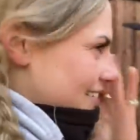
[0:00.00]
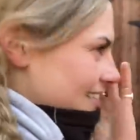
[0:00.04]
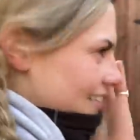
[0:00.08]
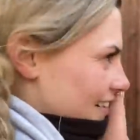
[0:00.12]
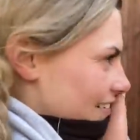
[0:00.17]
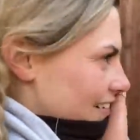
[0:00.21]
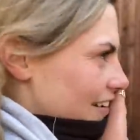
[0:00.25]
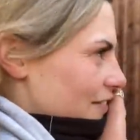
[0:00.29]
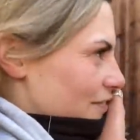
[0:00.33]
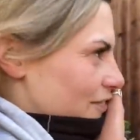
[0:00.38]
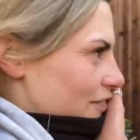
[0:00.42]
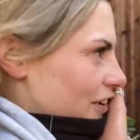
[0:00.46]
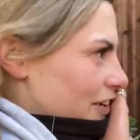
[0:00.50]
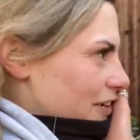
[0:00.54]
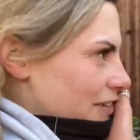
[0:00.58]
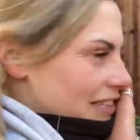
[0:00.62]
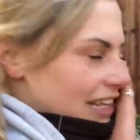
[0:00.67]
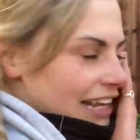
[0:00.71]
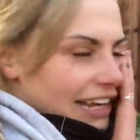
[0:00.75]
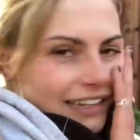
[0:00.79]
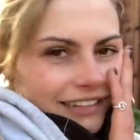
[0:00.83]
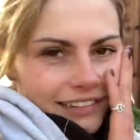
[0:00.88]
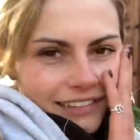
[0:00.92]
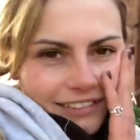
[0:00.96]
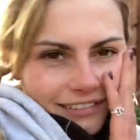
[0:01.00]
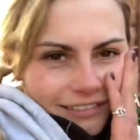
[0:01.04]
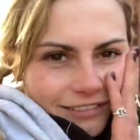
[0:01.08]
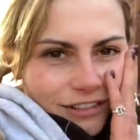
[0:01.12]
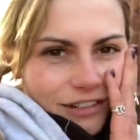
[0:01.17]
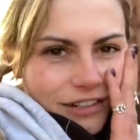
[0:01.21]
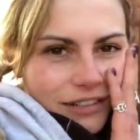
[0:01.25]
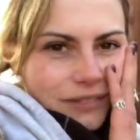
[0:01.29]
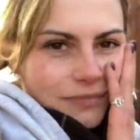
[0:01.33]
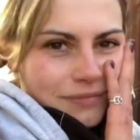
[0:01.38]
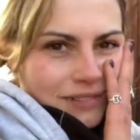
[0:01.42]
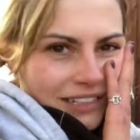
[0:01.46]
it feels like
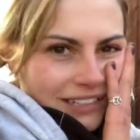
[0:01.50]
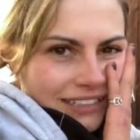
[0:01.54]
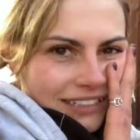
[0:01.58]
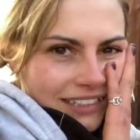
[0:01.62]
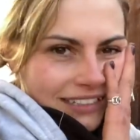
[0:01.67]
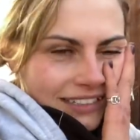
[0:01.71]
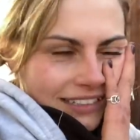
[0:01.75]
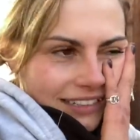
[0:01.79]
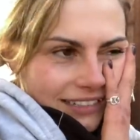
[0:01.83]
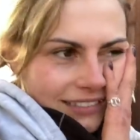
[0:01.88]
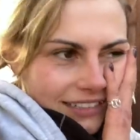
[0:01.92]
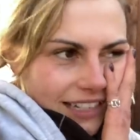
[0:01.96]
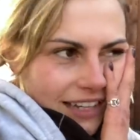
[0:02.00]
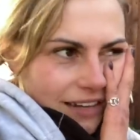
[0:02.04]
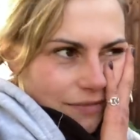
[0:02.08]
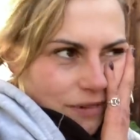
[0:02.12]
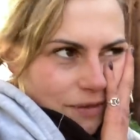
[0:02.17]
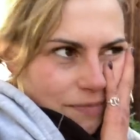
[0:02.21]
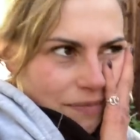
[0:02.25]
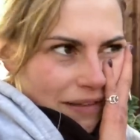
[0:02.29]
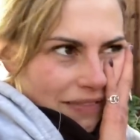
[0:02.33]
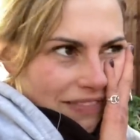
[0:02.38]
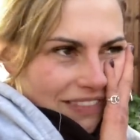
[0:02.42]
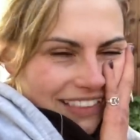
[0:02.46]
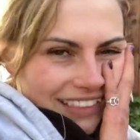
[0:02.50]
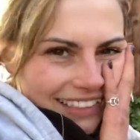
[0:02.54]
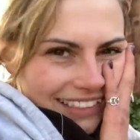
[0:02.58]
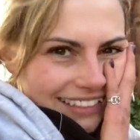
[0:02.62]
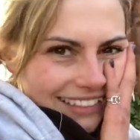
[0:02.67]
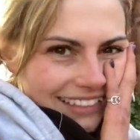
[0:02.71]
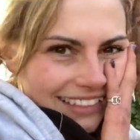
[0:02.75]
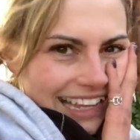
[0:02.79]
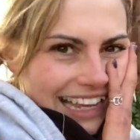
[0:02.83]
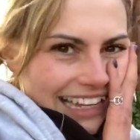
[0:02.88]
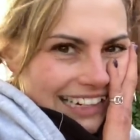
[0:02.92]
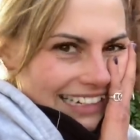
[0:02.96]
Christmas has come a month
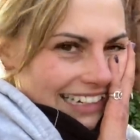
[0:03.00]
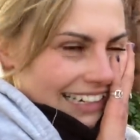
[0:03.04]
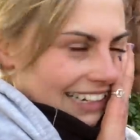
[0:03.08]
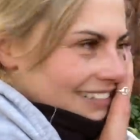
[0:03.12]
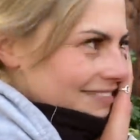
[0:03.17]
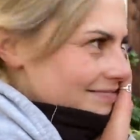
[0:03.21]
later.